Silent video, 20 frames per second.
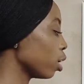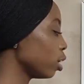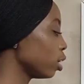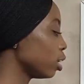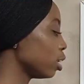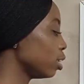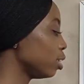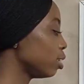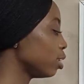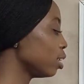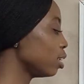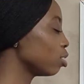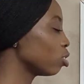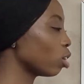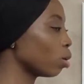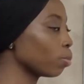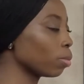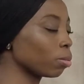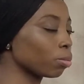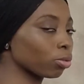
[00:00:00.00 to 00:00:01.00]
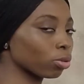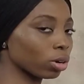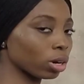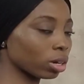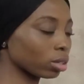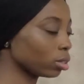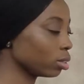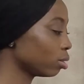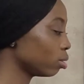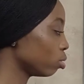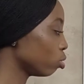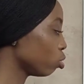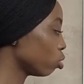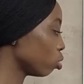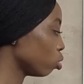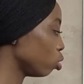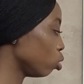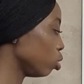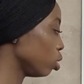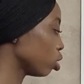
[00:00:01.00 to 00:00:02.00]
The D is not being pronounced. It is
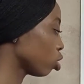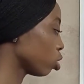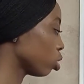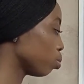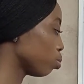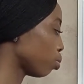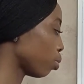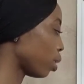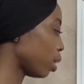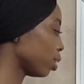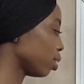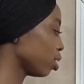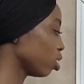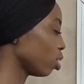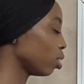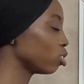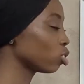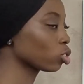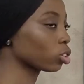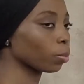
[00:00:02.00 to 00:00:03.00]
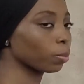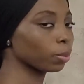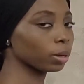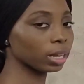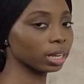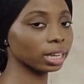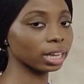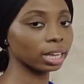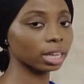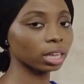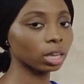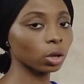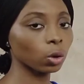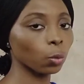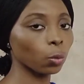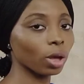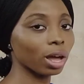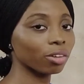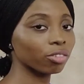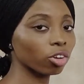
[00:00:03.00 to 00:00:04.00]
this pronunciation is stopping here.
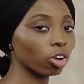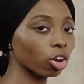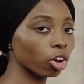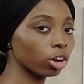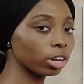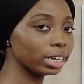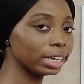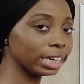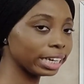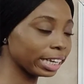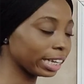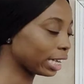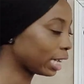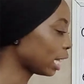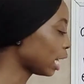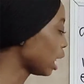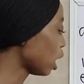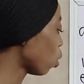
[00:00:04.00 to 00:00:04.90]
We have un ni.